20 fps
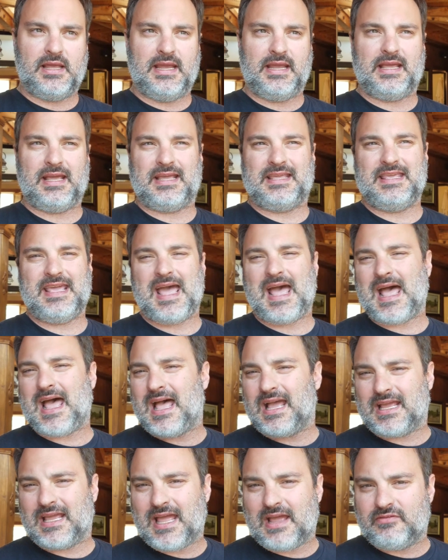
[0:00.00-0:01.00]
Like,
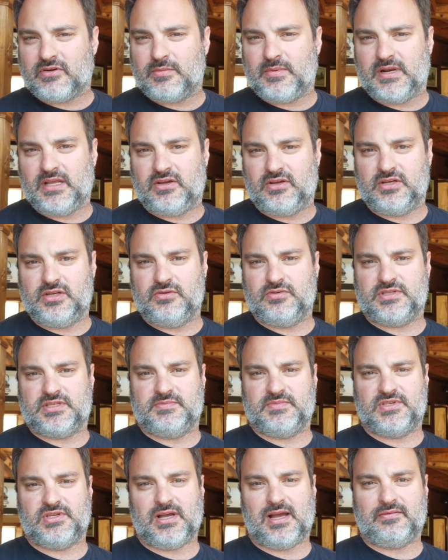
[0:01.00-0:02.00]
yeah, everybody could use
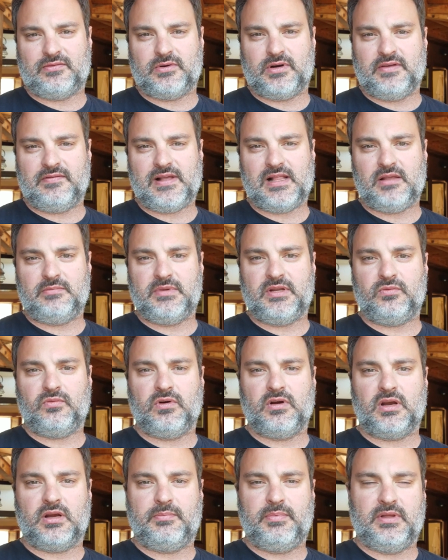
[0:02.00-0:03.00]
some software development
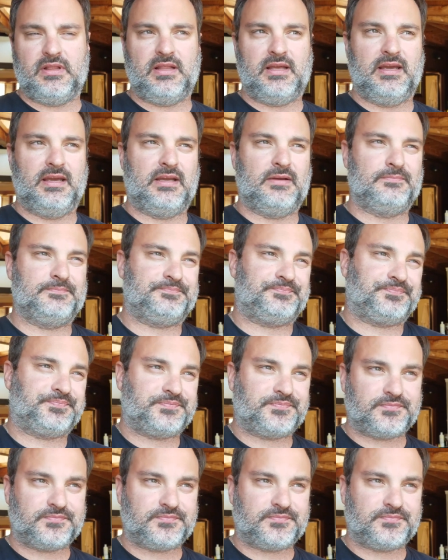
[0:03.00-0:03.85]
work, but like,